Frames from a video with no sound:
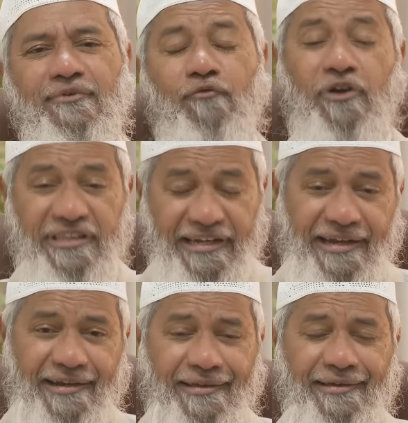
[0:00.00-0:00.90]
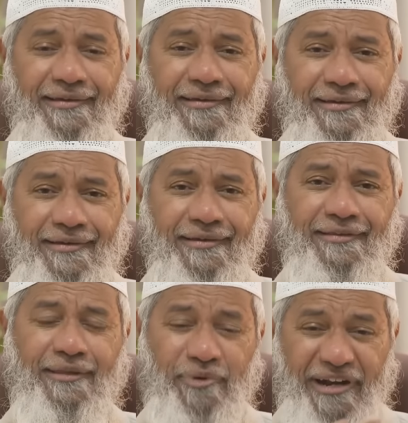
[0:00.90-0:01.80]
What they did?
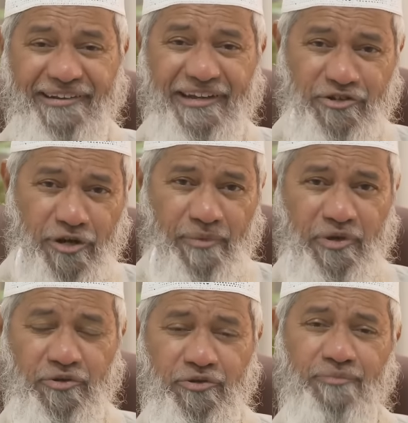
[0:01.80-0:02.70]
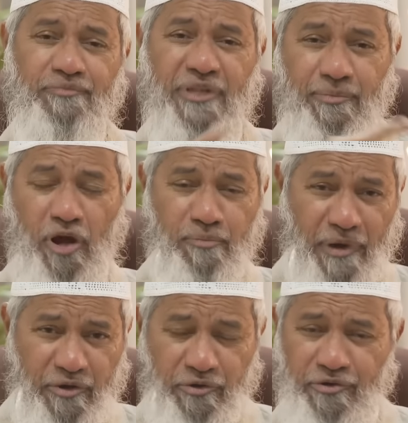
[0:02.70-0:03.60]
They put restriction on my YouTube. They blocked
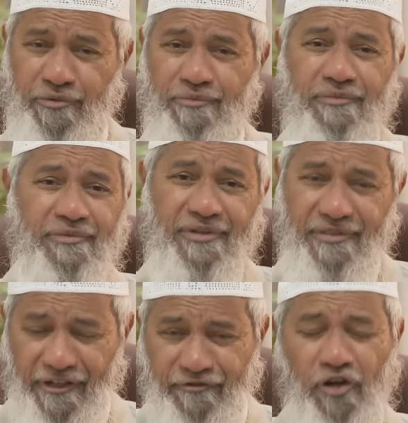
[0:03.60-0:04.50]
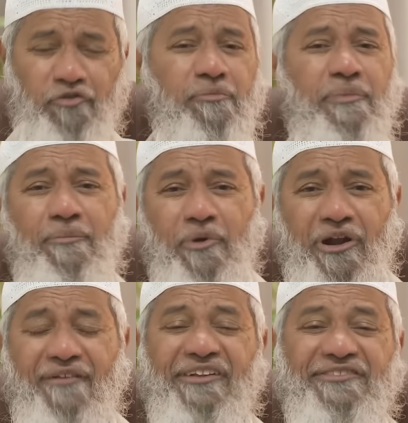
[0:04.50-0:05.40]
my YouTube. They sort it, people
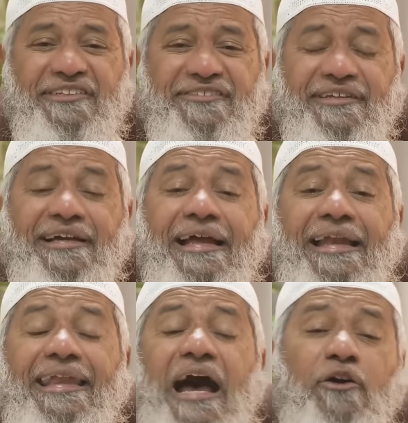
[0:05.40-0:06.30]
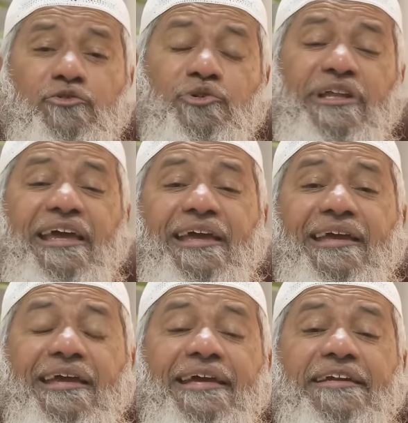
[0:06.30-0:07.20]
don't have access. Now today,
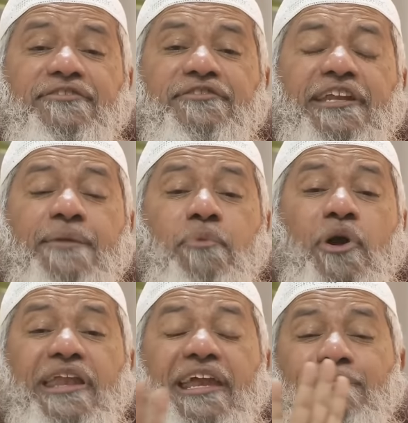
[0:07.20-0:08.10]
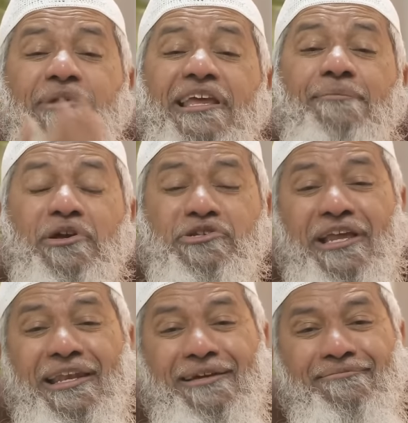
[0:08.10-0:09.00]
it is 3.8 million,
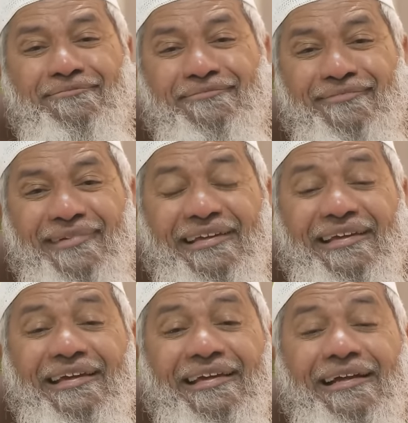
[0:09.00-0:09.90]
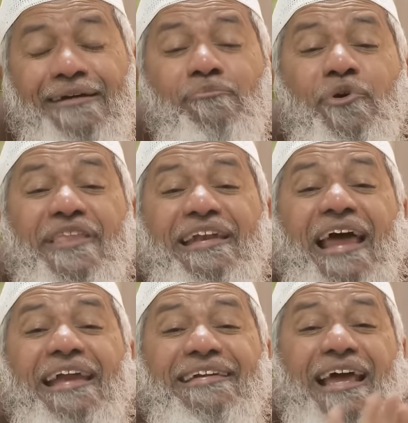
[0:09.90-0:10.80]
mashallah. More than
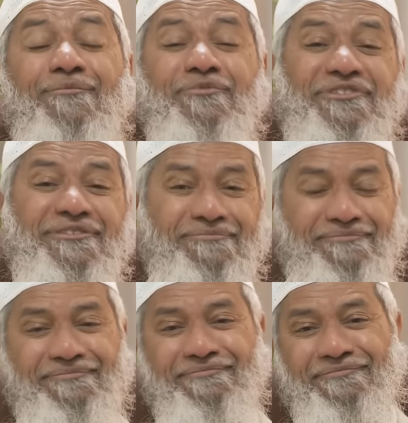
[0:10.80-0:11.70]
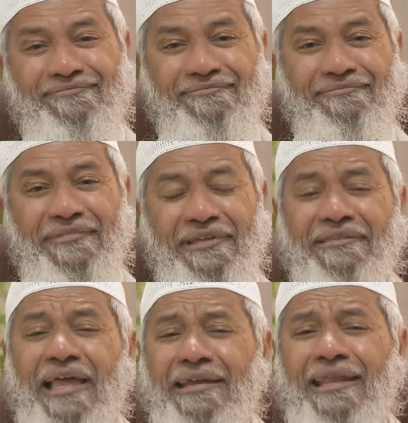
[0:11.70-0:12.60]
9 times.
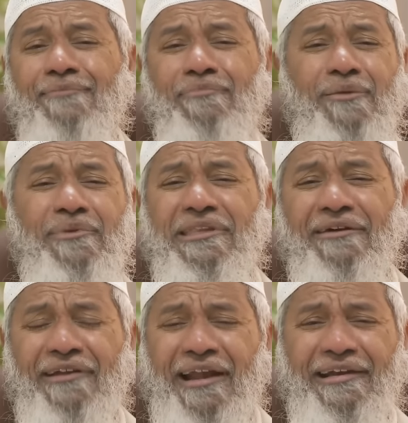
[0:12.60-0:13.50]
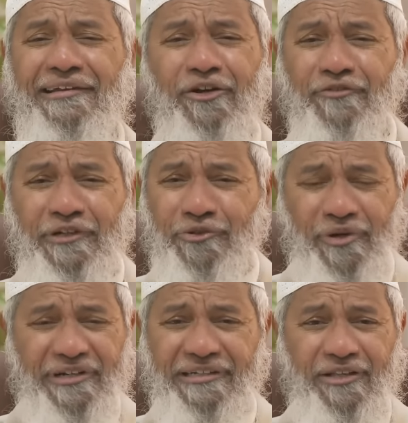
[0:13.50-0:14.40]
That time maybe there were 100,000,
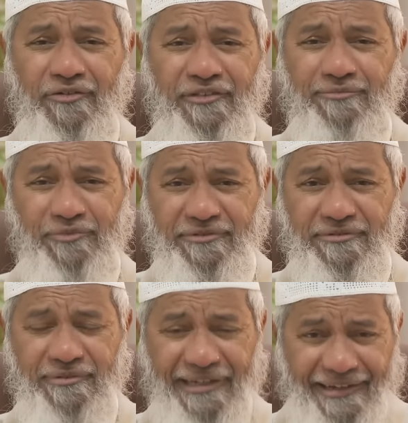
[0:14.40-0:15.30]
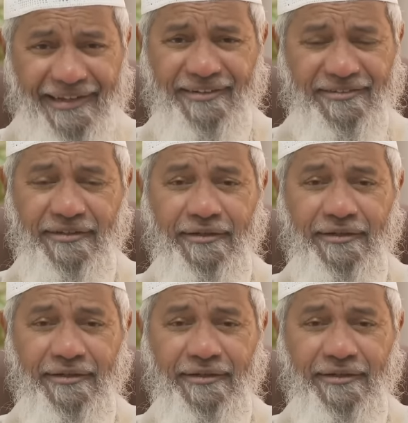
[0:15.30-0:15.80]
200,000 Indians.